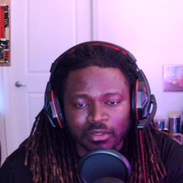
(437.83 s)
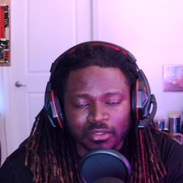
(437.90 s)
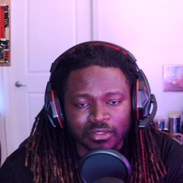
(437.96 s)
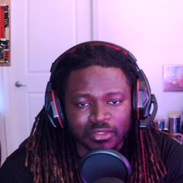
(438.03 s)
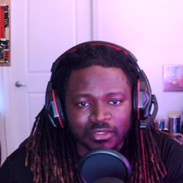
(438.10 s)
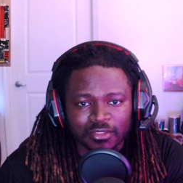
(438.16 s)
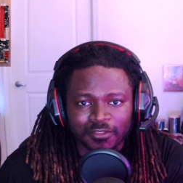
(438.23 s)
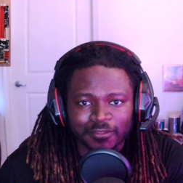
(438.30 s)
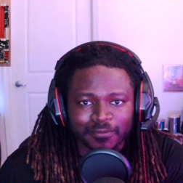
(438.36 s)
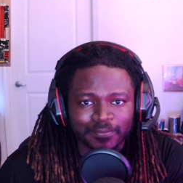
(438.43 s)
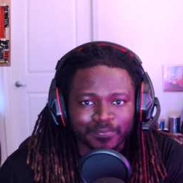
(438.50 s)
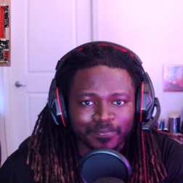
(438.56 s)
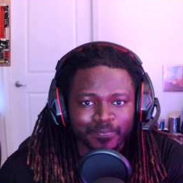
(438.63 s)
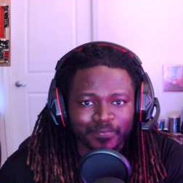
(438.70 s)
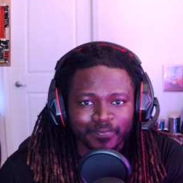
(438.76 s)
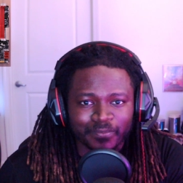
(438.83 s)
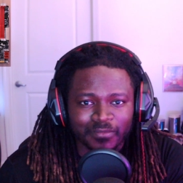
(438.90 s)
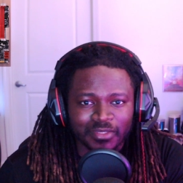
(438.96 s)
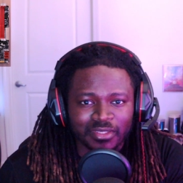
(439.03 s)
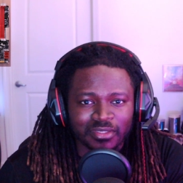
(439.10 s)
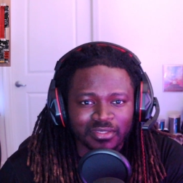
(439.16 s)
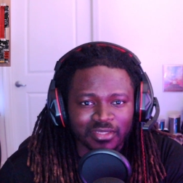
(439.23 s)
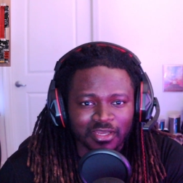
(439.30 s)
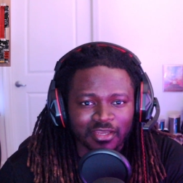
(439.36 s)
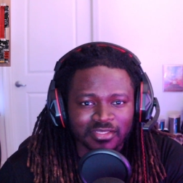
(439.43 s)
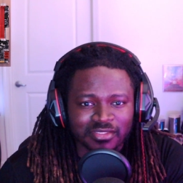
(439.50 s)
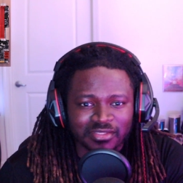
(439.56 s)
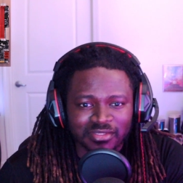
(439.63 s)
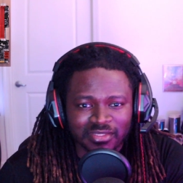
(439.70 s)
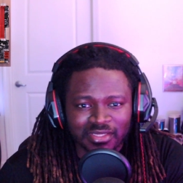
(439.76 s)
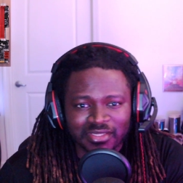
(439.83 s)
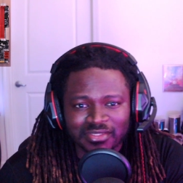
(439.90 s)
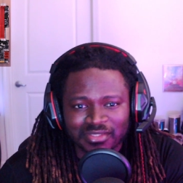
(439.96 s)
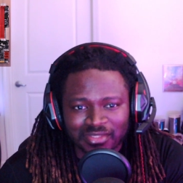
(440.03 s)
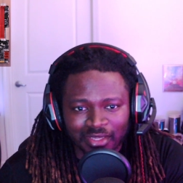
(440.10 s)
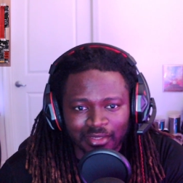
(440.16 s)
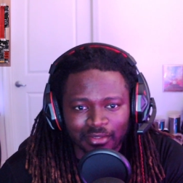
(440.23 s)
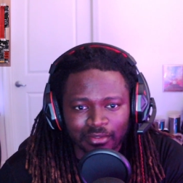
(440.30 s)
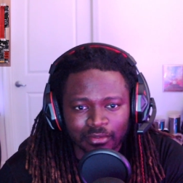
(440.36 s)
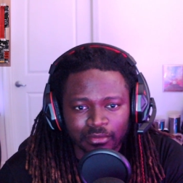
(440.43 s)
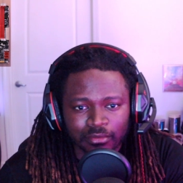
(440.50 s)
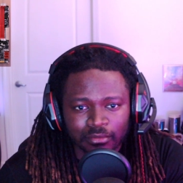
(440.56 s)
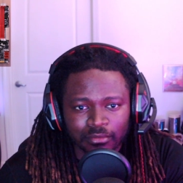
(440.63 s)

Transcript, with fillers: uh, it is it's dated.